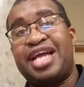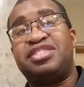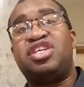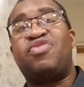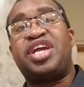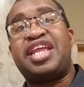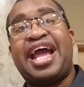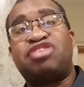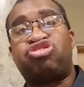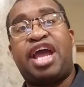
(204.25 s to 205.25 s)
And don't forget
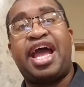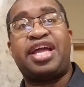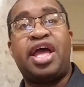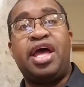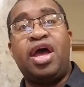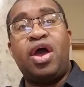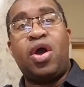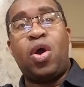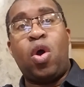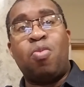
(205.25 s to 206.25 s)
hashtag
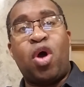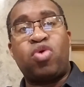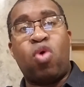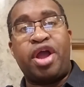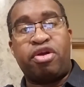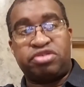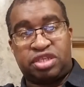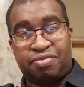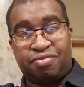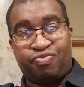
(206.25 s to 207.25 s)
Omaha
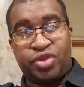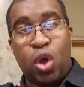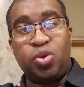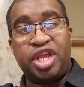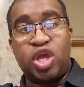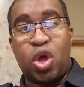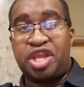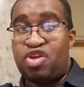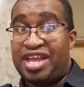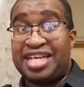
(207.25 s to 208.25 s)
Choirs only
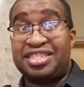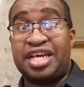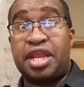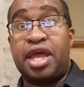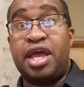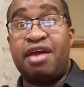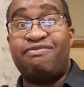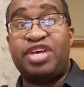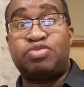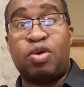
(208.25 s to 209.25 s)
on, you guessed it,
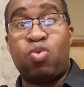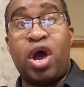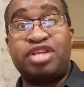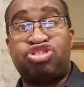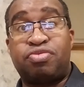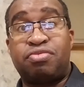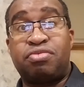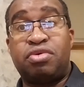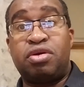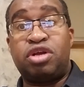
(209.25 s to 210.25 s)
Facebook Watch,
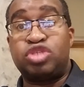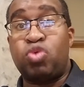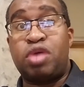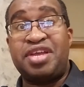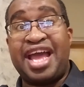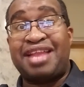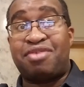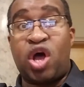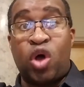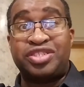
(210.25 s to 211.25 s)
because we're gonna be at
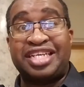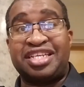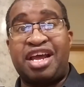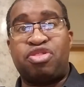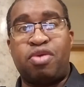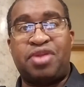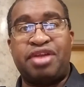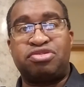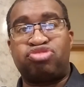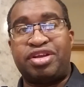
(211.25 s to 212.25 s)
All Saints and 93rd
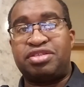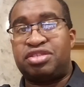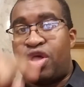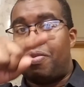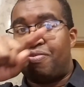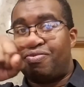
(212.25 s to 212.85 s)
Blondo Street. So